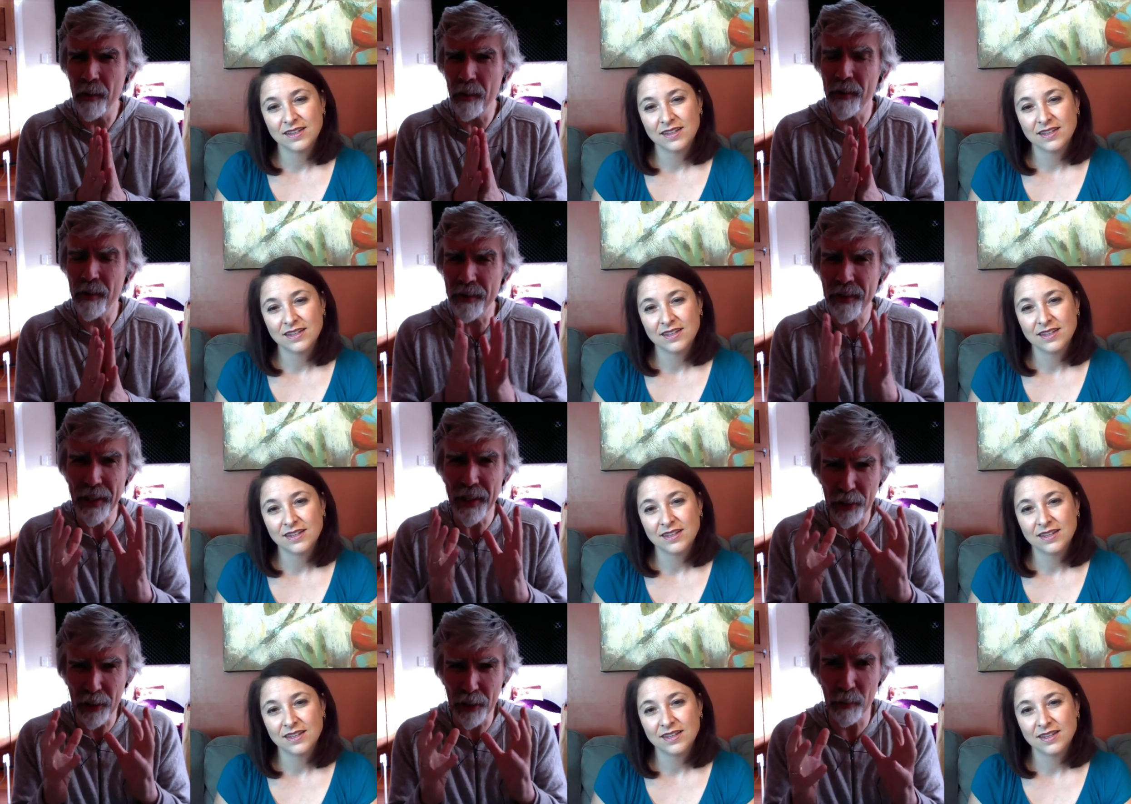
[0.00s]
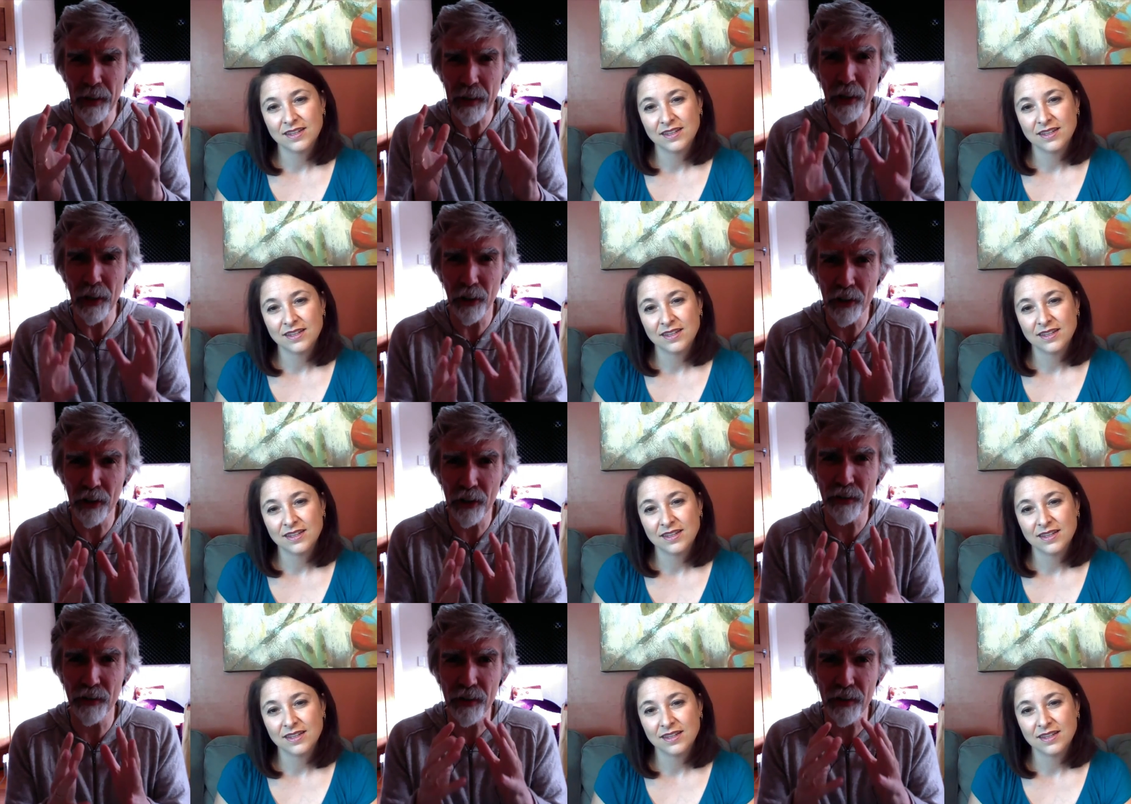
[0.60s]
Speaker 1: there could be a
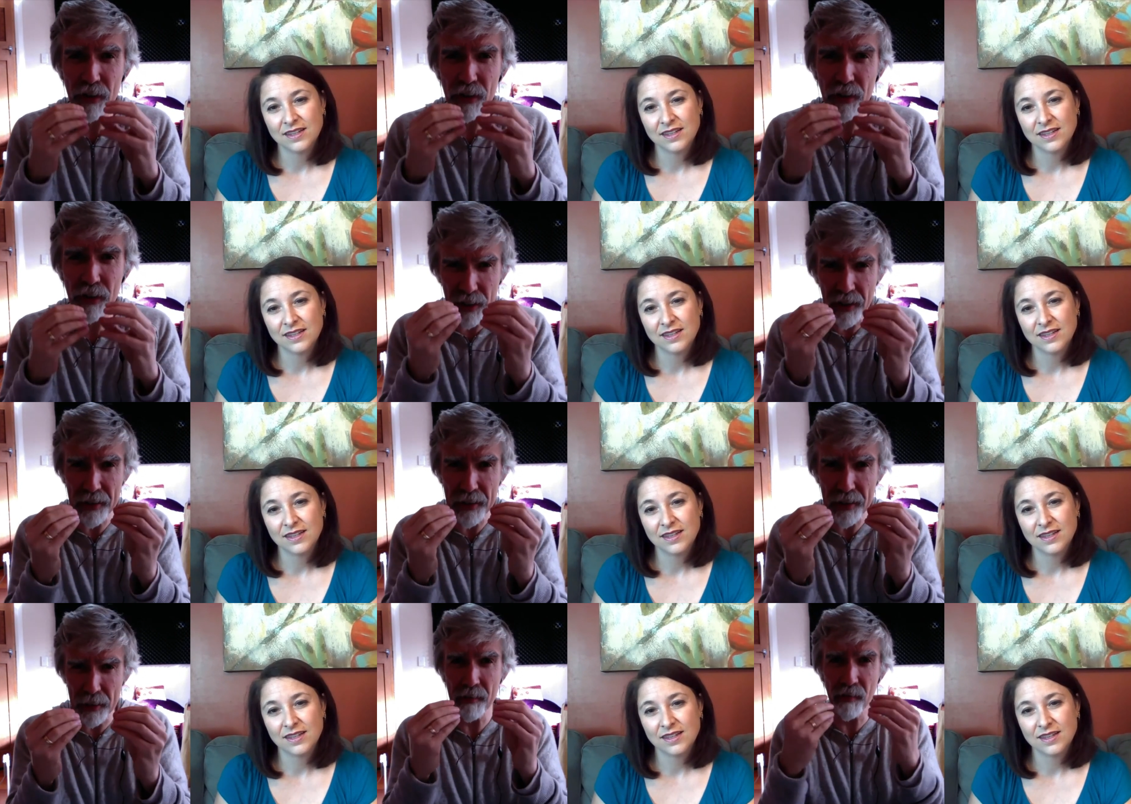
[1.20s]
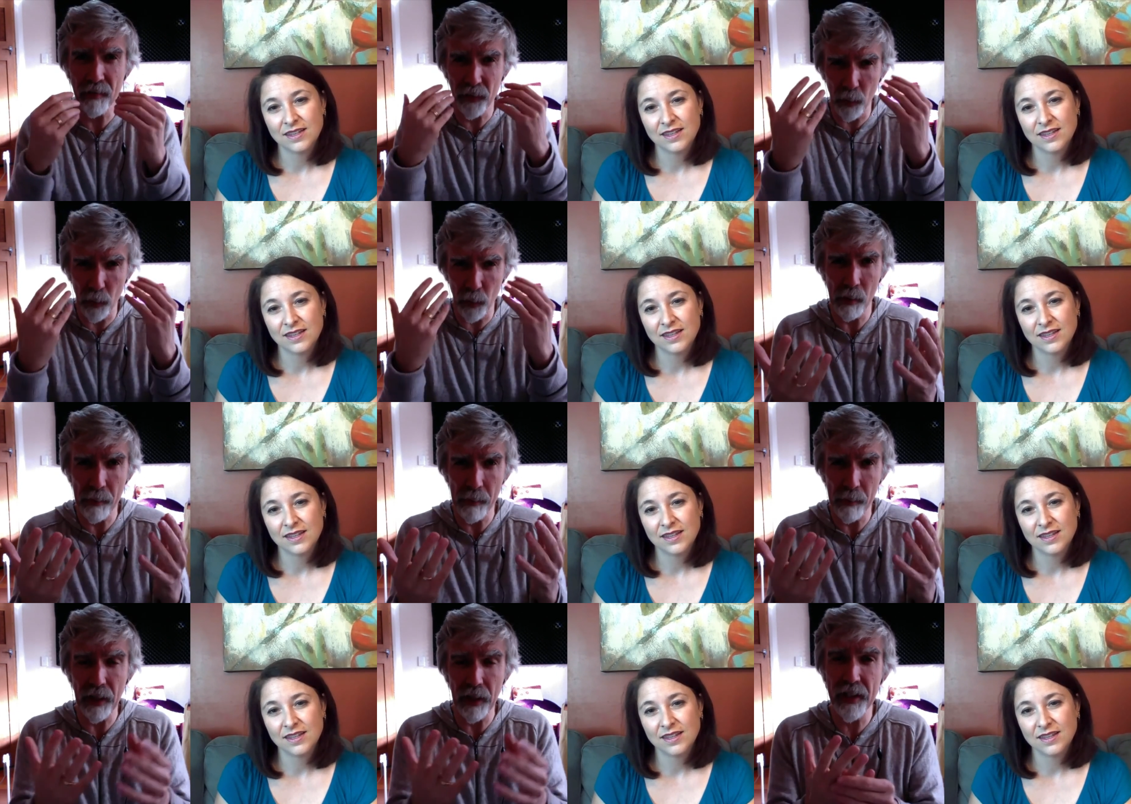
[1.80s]
lot of criticism for what
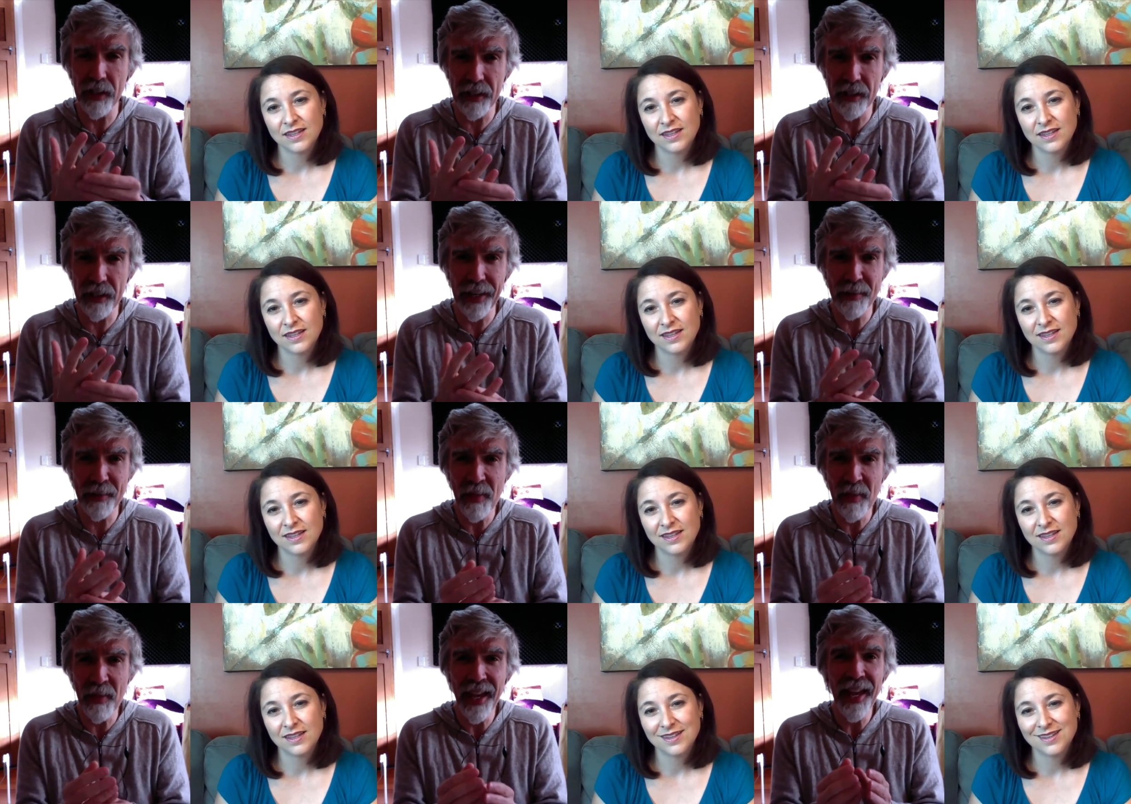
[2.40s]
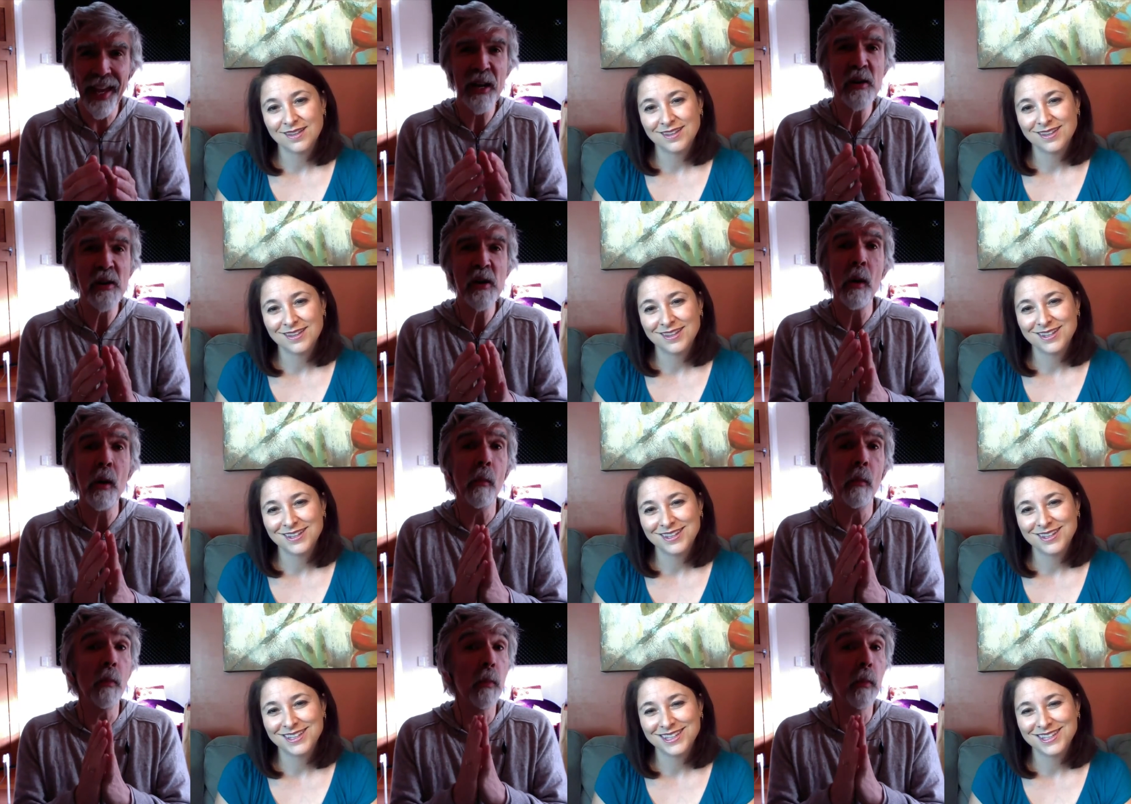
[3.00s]
I'm about to say,
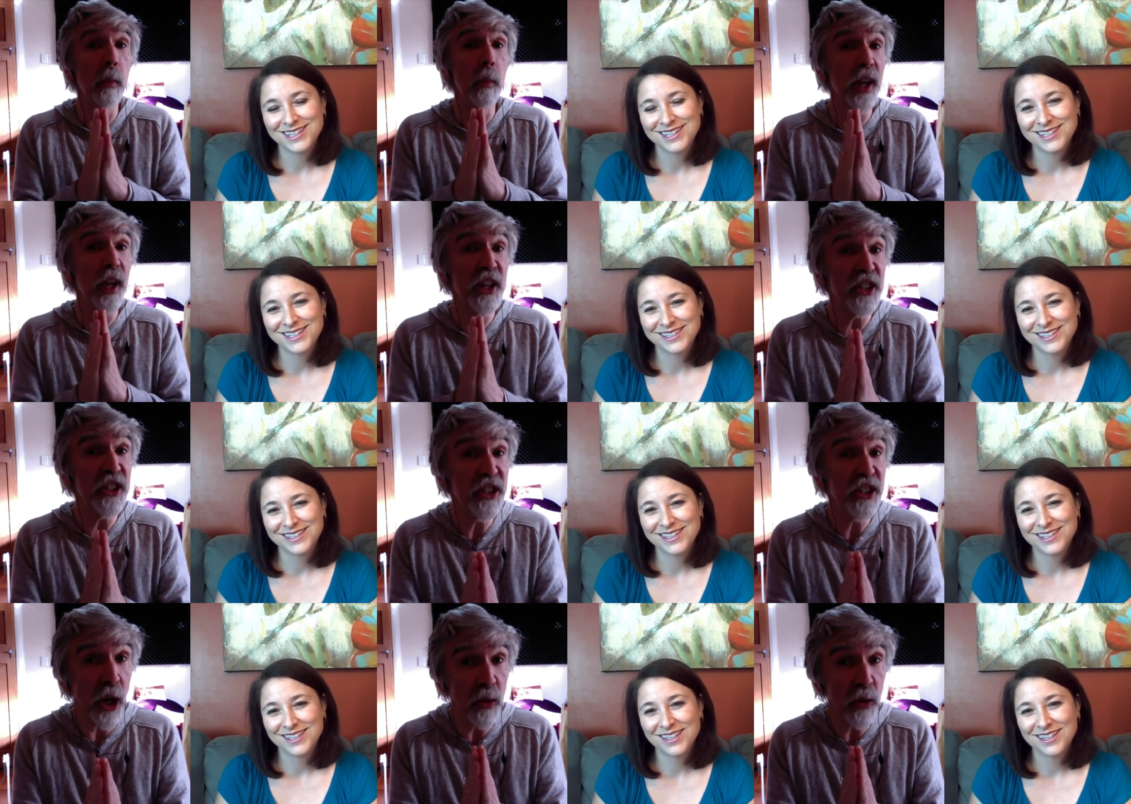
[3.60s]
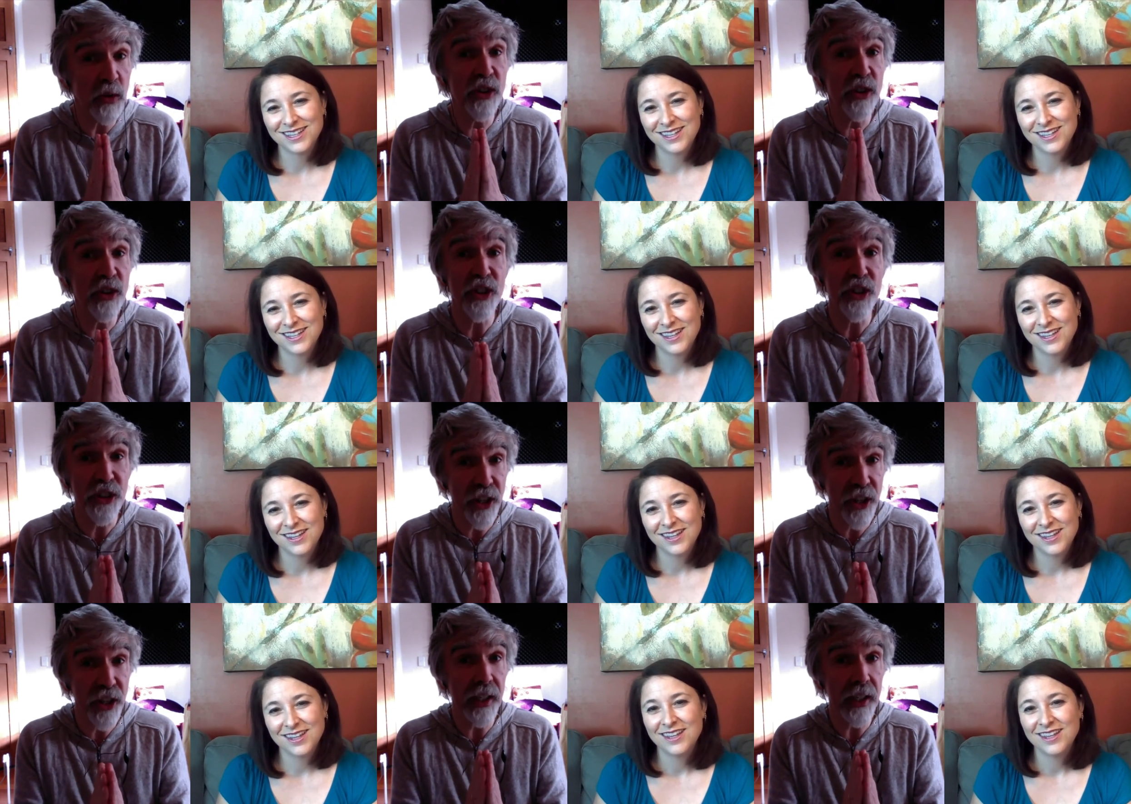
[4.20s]
but I don't
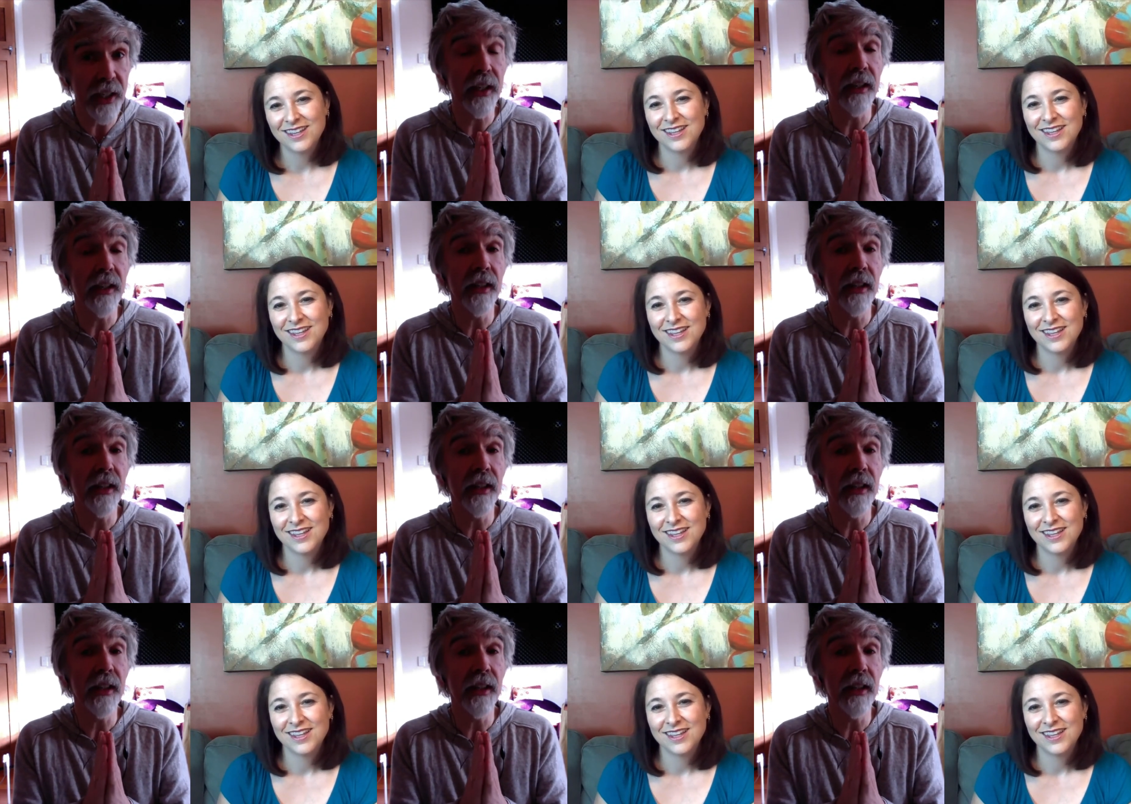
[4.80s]
think,